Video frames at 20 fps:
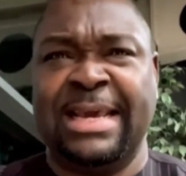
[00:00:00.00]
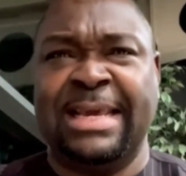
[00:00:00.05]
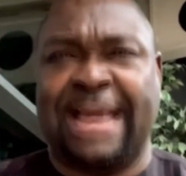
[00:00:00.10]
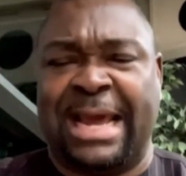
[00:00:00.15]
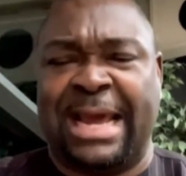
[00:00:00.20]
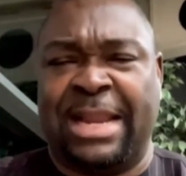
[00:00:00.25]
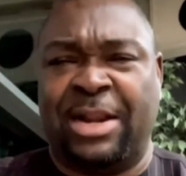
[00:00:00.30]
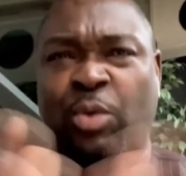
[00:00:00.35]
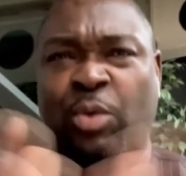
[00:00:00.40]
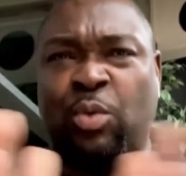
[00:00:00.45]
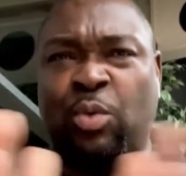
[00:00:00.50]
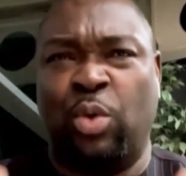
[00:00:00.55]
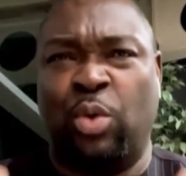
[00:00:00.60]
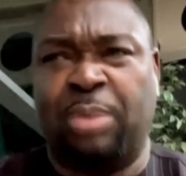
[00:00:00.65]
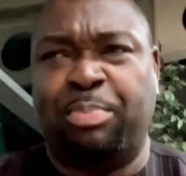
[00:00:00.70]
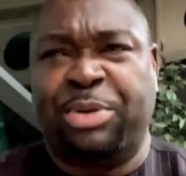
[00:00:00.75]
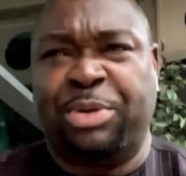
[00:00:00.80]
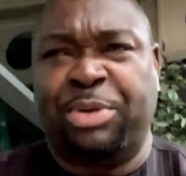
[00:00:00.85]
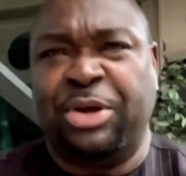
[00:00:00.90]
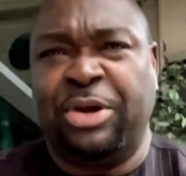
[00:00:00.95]
It cannot
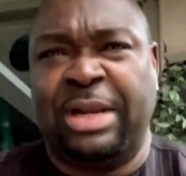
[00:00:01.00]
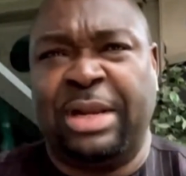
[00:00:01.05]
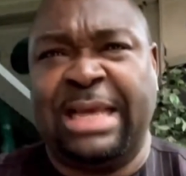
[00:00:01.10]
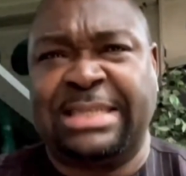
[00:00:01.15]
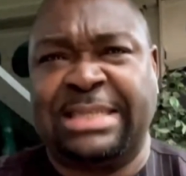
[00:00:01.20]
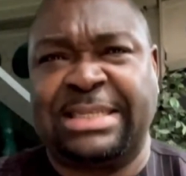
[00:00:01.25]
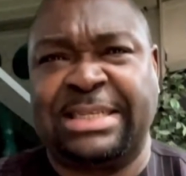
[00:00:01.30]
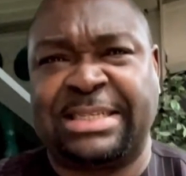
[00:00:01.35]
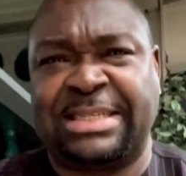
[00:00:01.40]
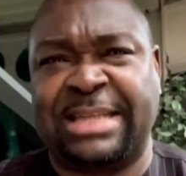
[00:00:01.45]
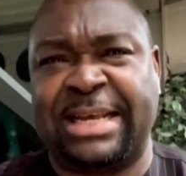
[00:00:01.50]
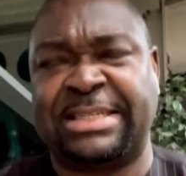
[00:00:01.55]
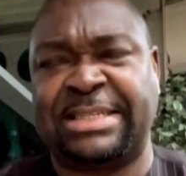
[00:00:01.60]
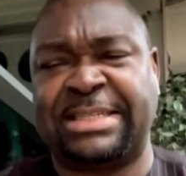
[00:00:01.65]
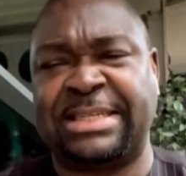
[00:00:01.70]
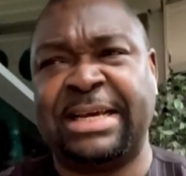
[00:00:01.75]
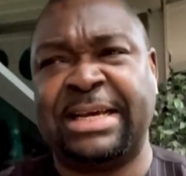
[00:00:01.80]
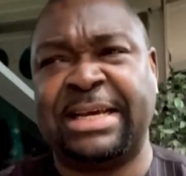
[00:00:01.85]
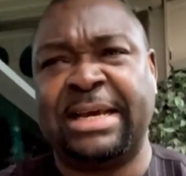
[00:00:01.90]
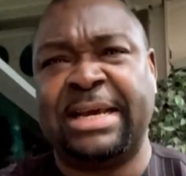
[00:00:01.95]
work purely as a
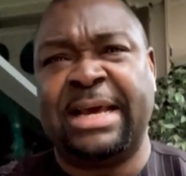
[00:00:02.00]
state